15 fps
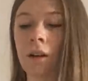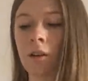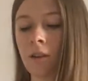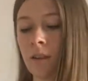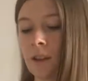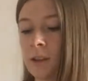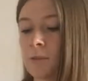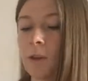know
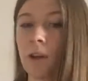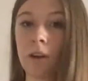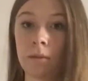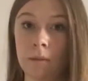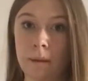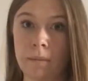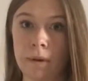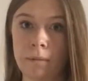this won't go in
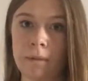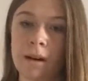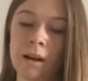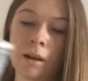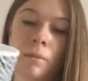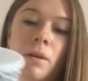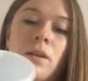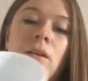my bum
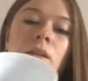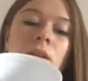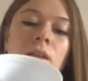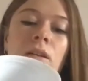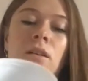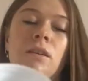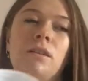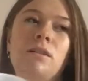bag, but
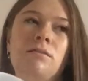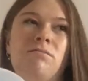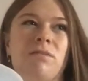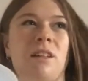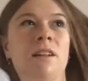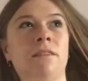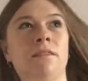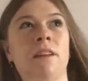it's
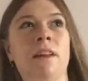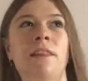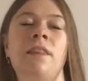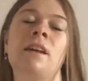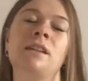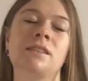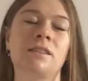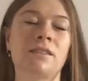kind of like
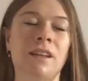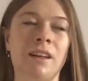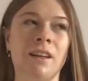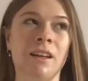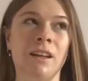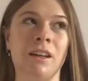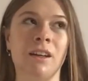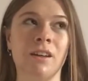things I'm
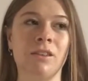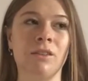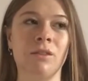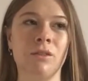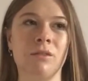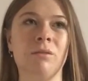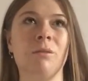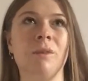taking
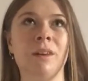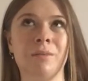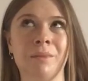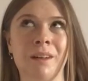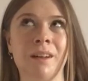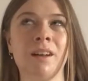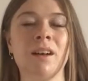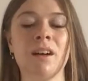with me
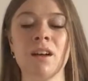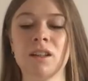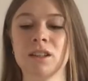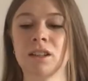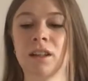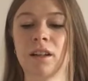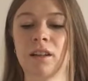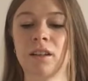
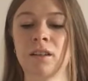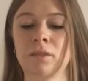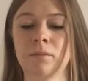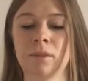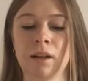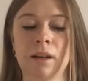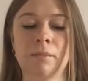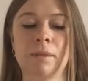so that
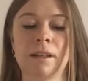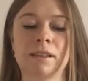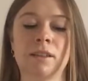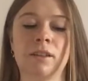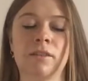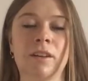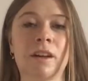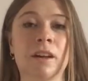I can pass it
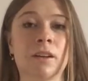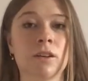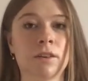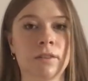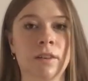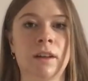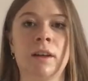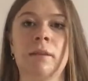over, get
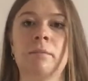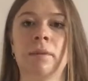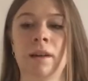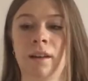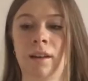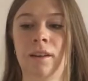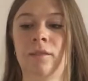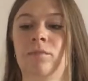coffee,
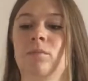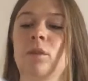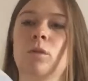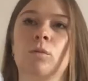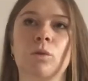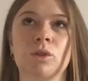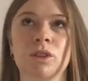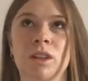beer,
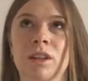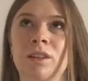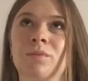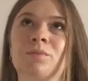water,